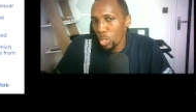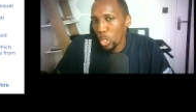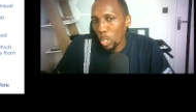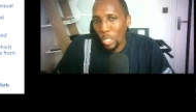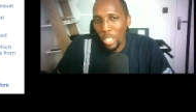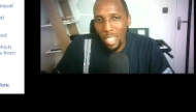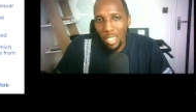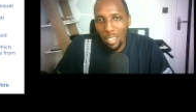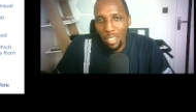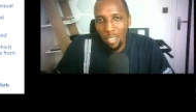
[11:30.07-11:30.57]

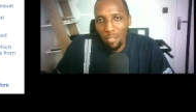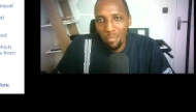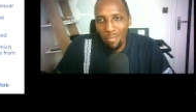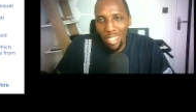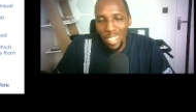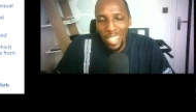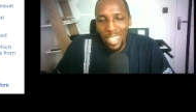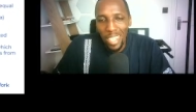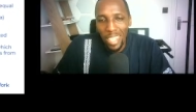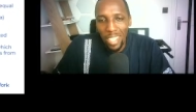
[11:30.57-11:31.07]
during
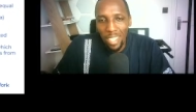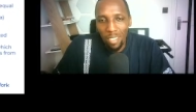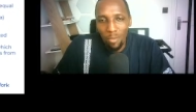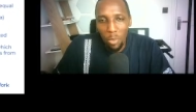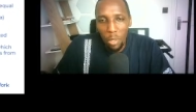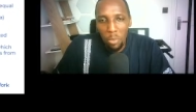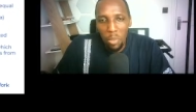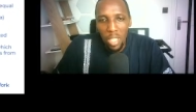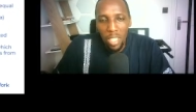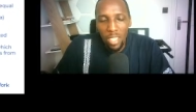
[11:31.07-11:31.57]
the day,
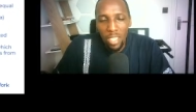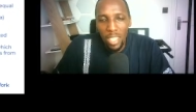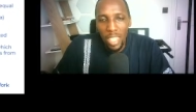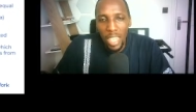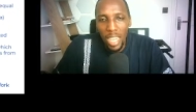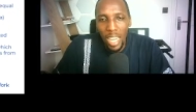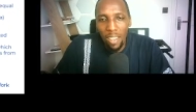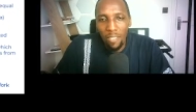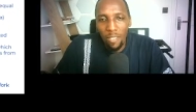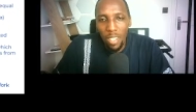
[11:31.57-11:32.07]
maybe at
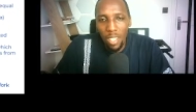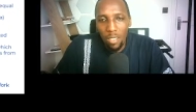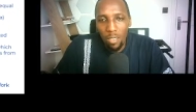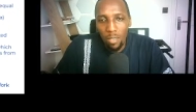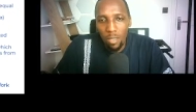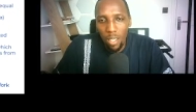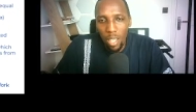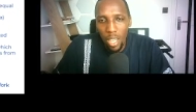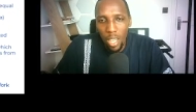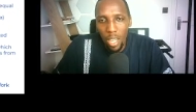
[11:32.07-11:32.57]

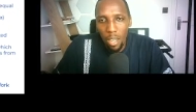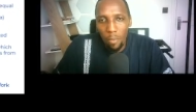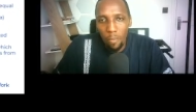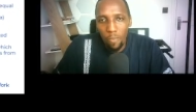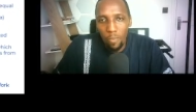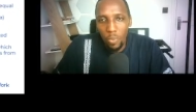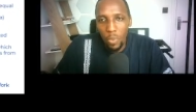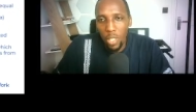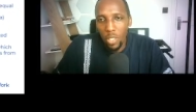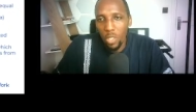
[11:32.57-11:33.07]
11,
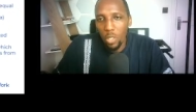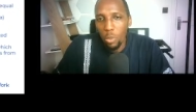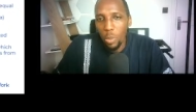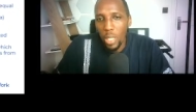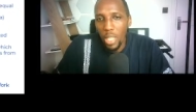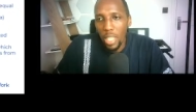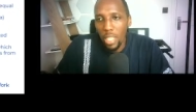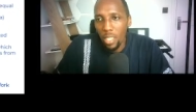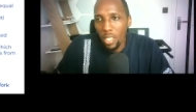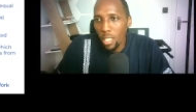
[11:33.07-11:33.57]

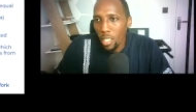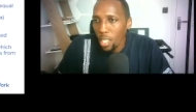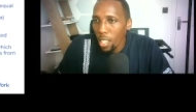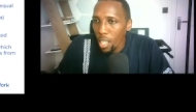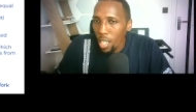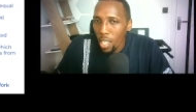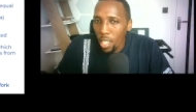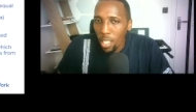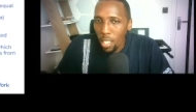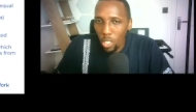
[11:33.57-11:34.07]
assuming that
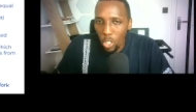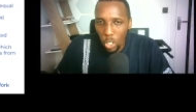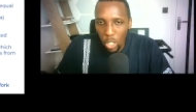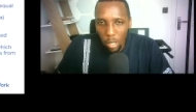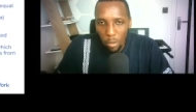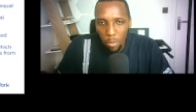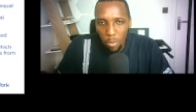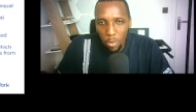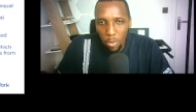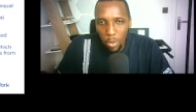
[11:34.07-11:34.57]
the
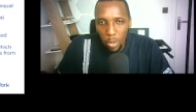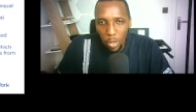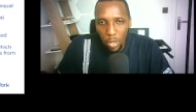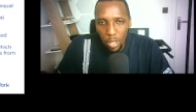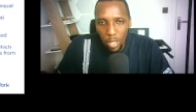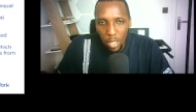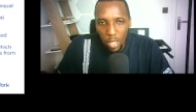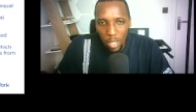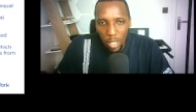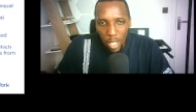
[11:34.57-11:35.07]
shop
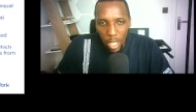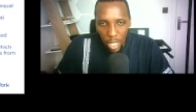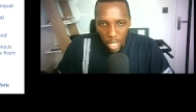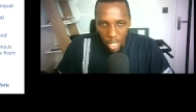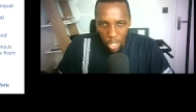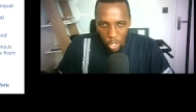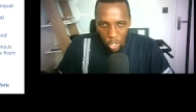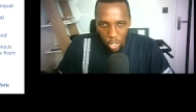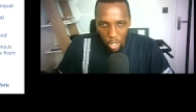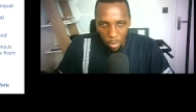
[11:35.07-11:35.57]
or the
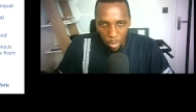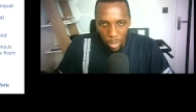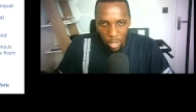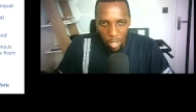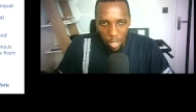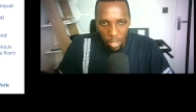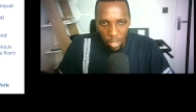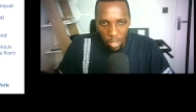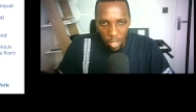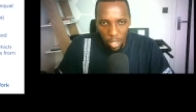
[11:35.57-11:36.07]

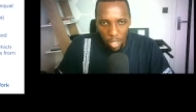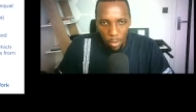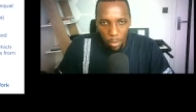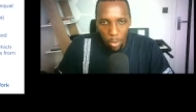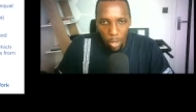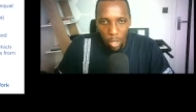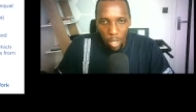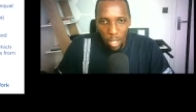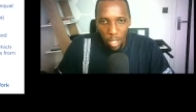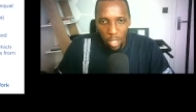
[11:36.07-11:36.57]
shoppers in the
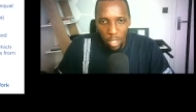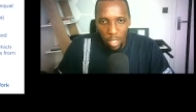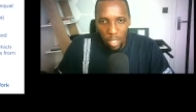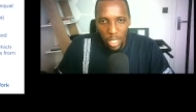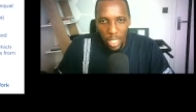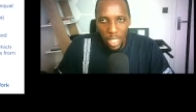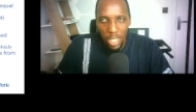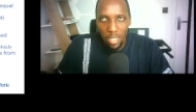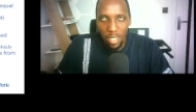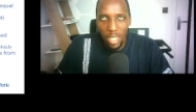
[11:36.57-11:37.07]
mall
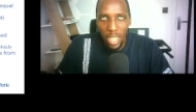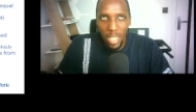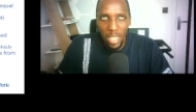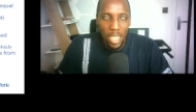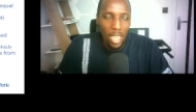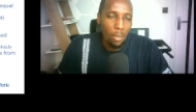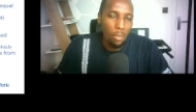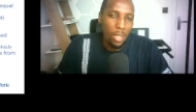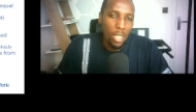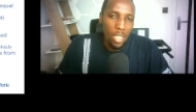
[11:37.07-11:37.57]

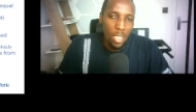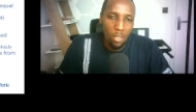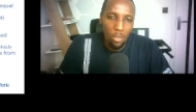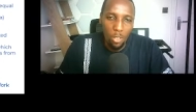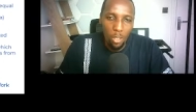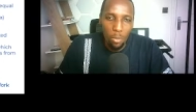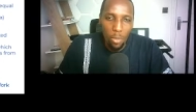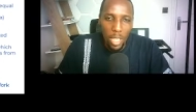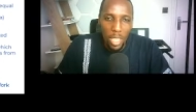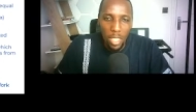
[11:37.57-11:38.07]
start coming in
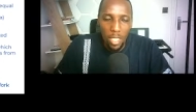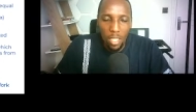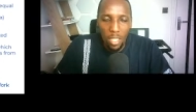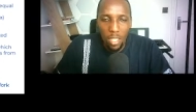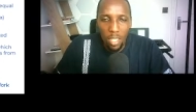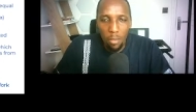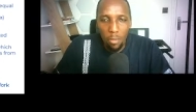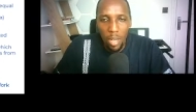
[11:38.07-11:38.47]
from 8.